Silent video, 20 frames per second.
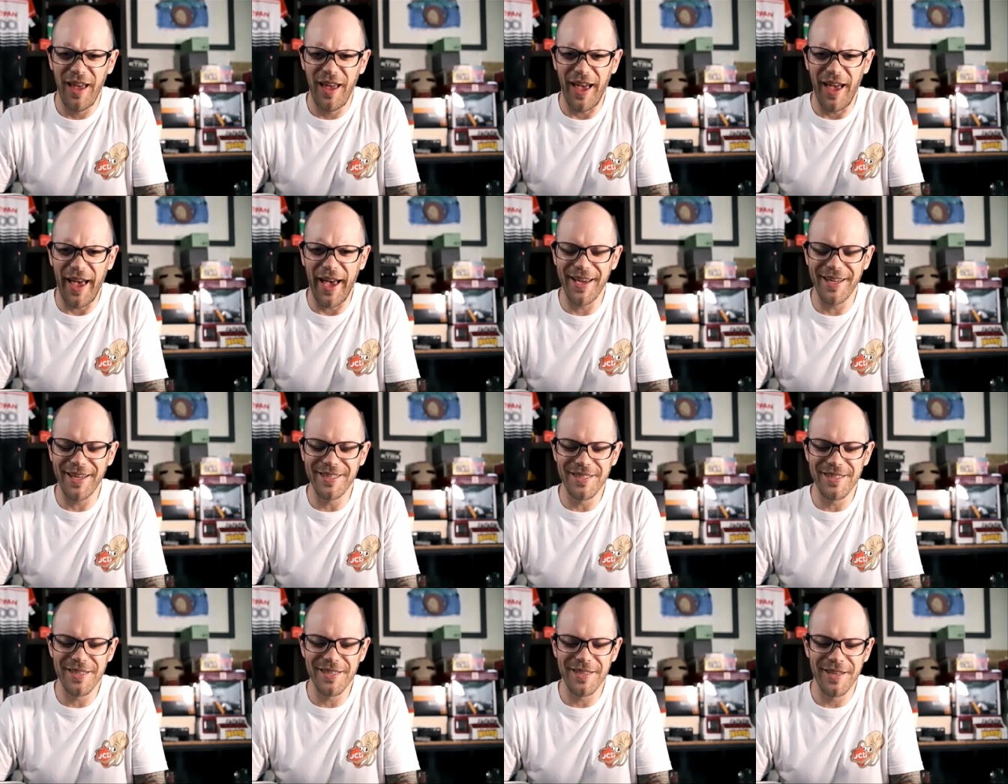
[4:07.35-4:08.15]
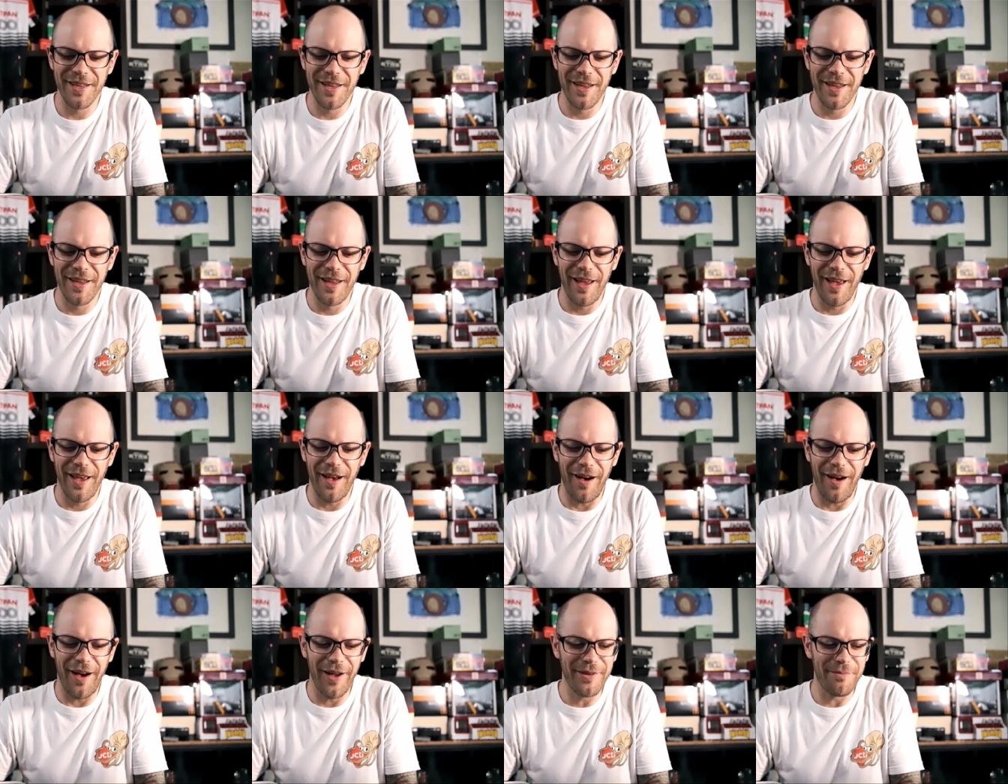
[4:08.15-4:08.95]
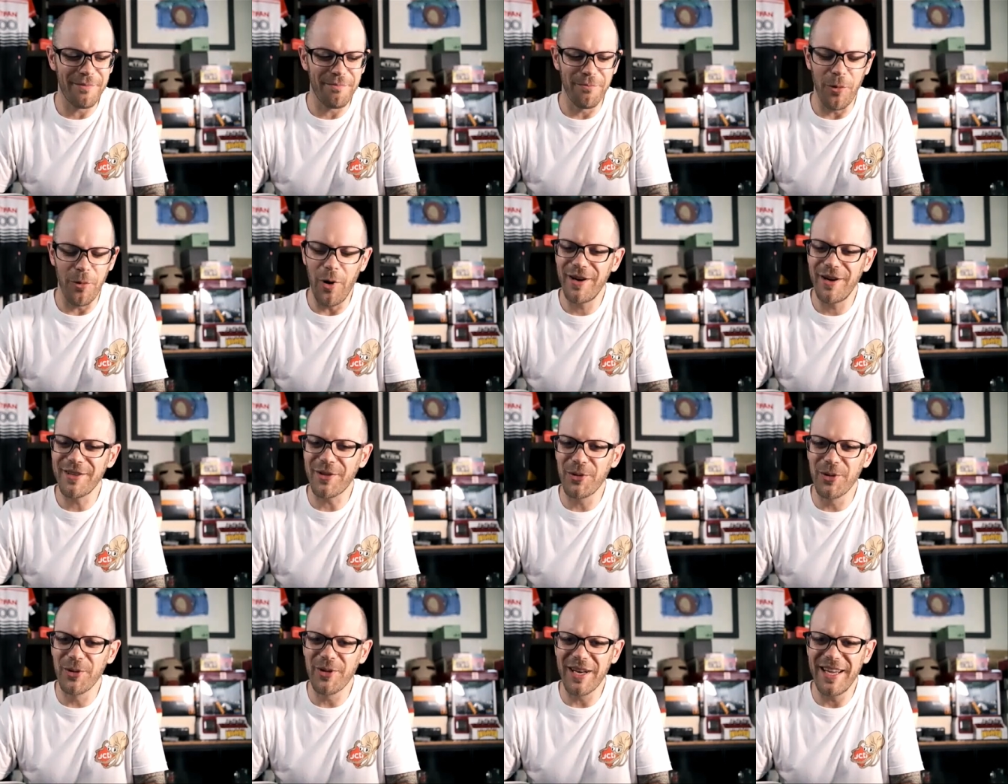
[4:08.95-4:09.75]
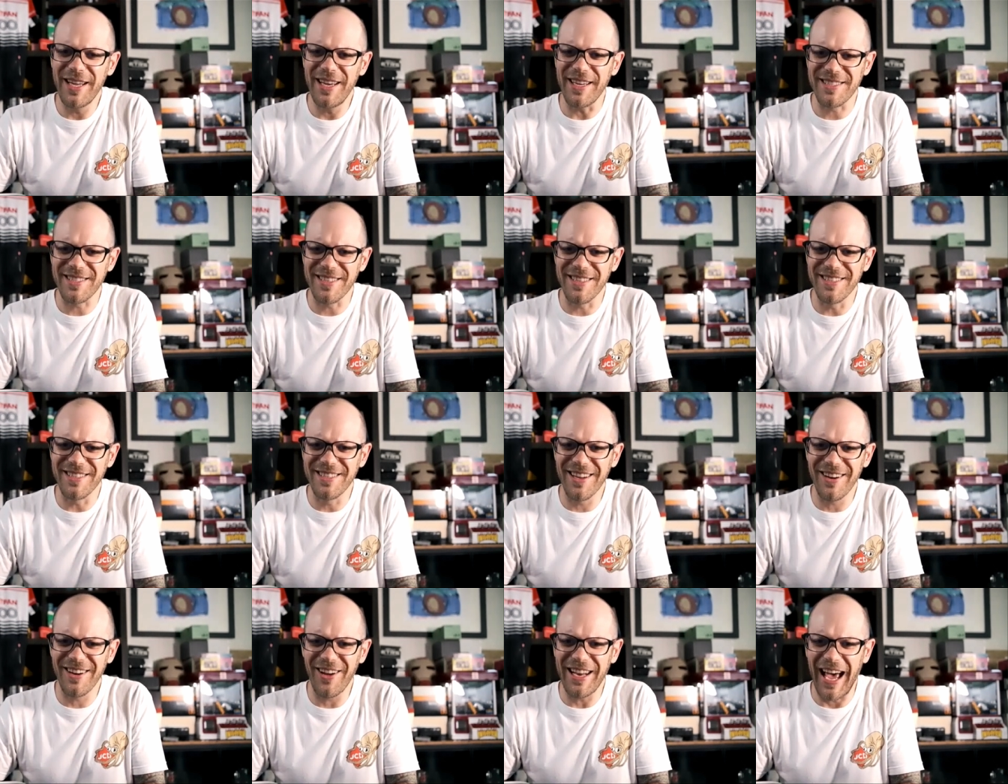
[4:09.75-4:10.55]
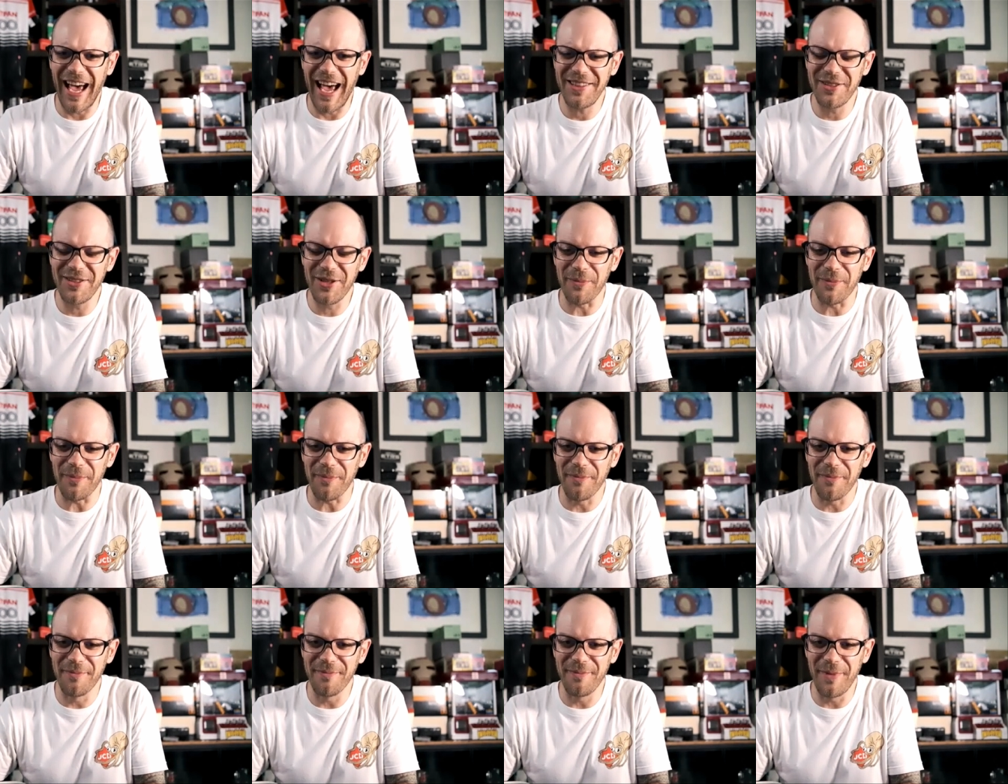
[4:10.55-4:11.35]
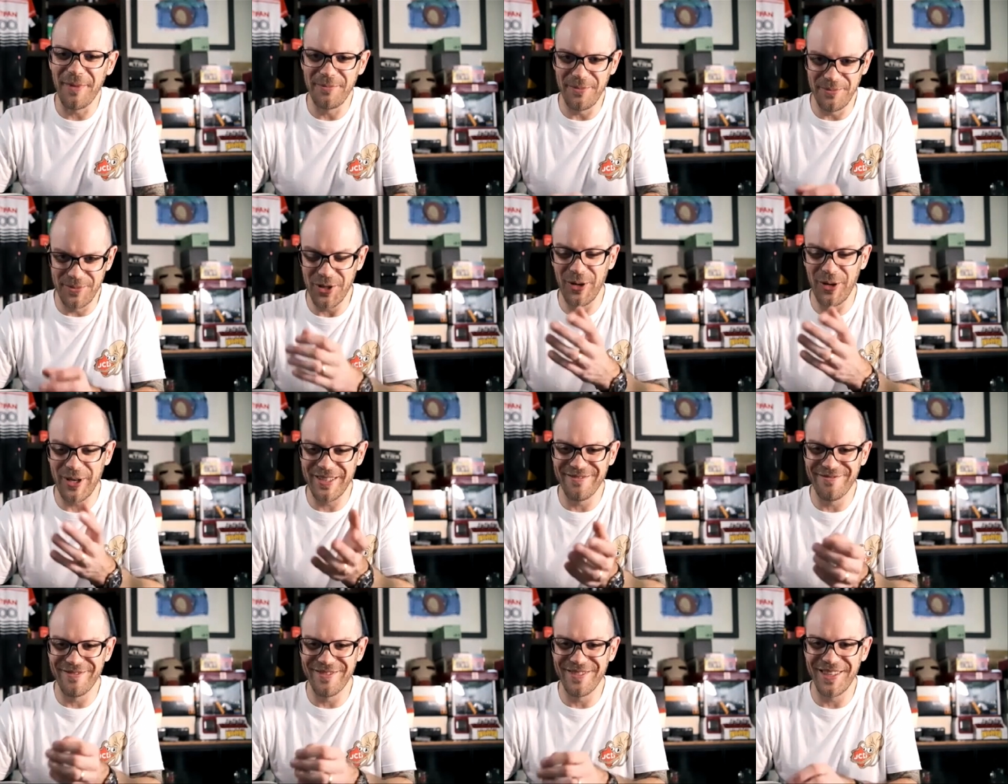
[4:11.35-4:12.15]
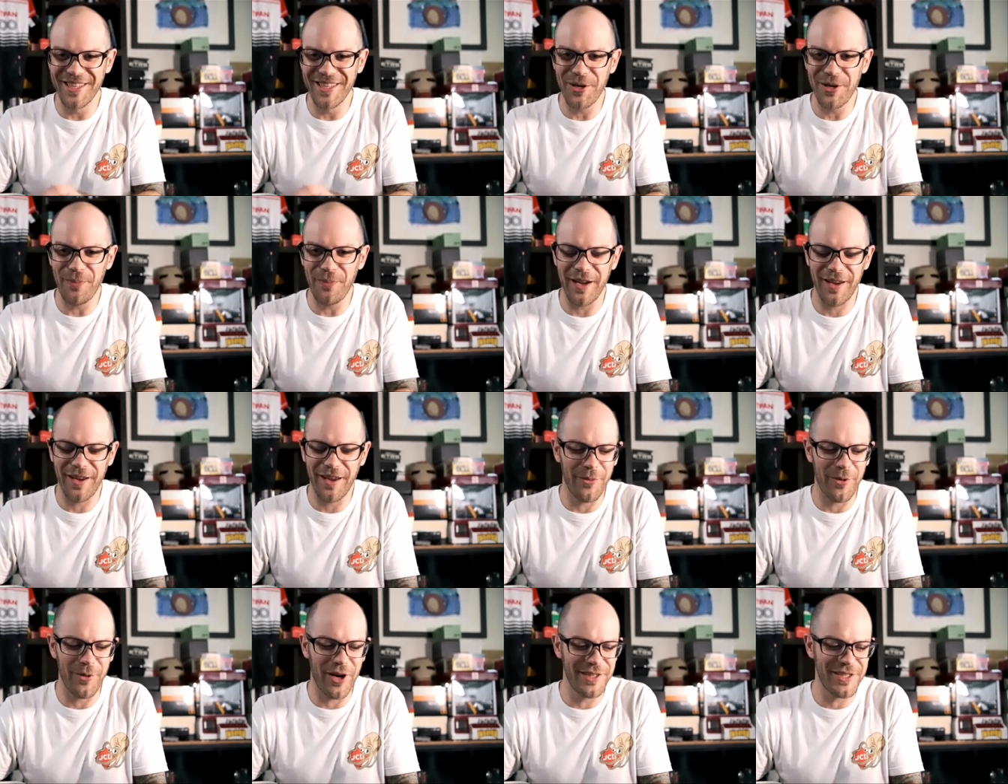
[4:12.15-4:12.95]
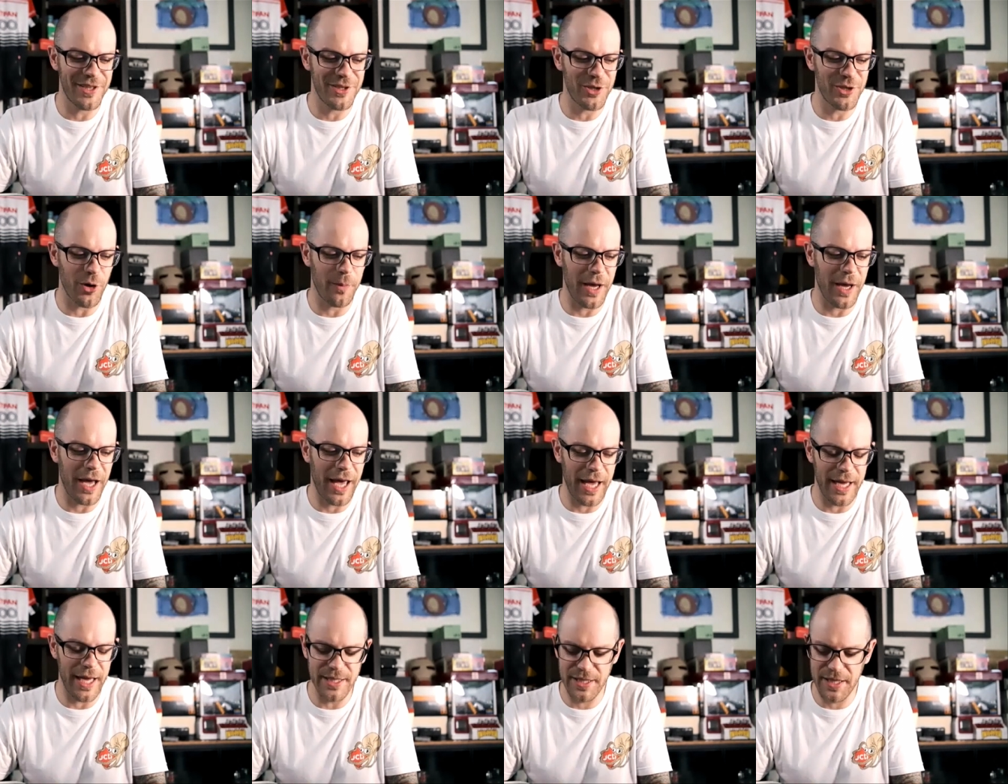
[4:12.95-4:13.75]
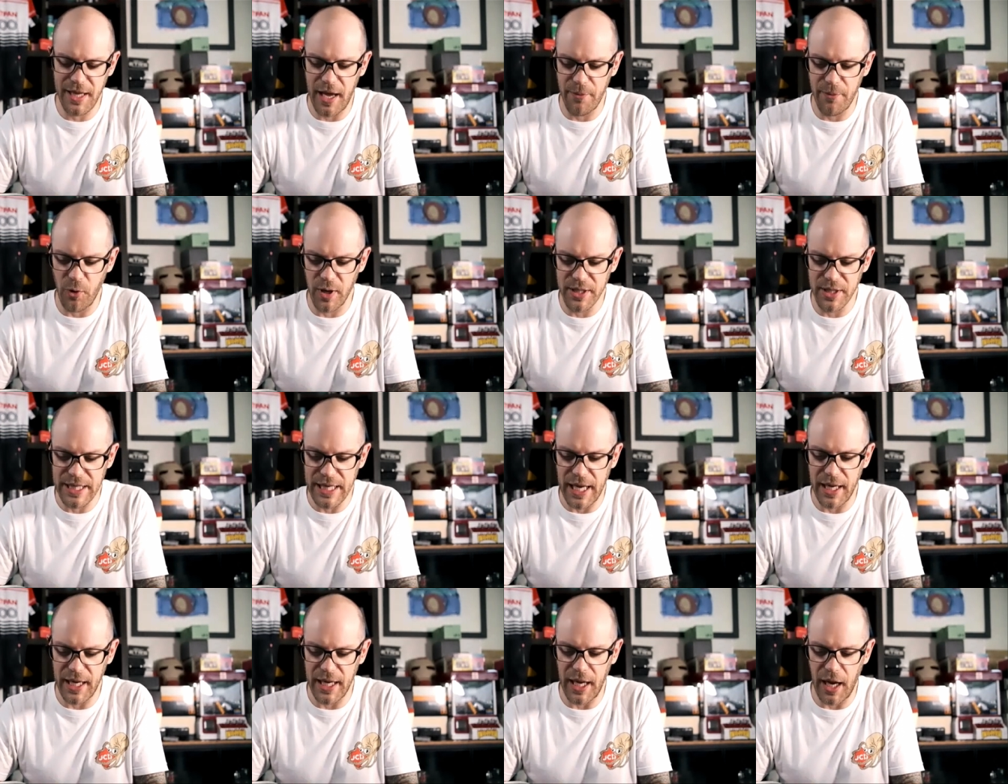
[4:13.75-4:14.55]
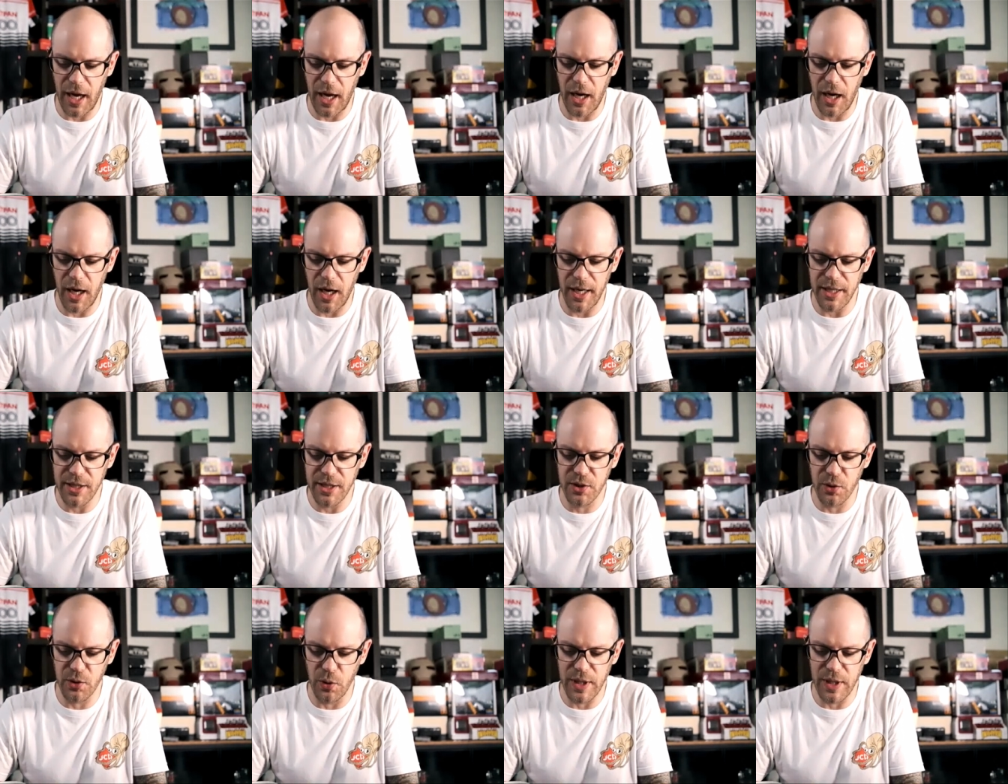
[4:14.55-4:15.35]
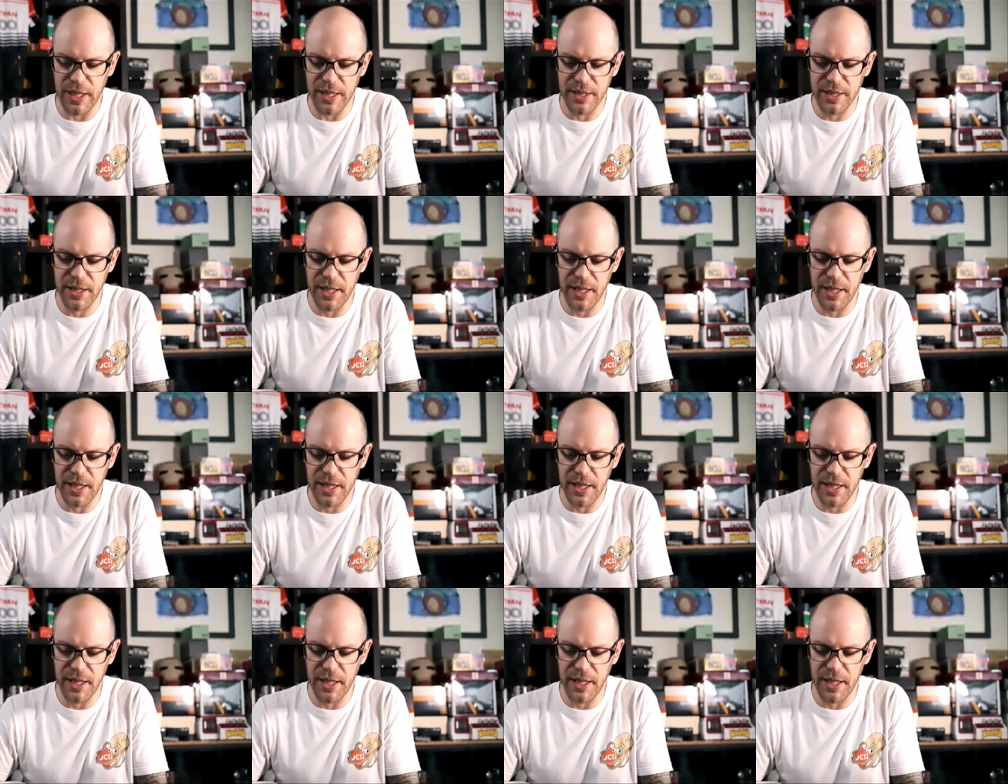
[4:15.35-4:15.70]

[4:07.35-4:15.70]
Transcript: and I worked through the list until I'd had them doing the Japan Camera Hunter job, and then one day I saw this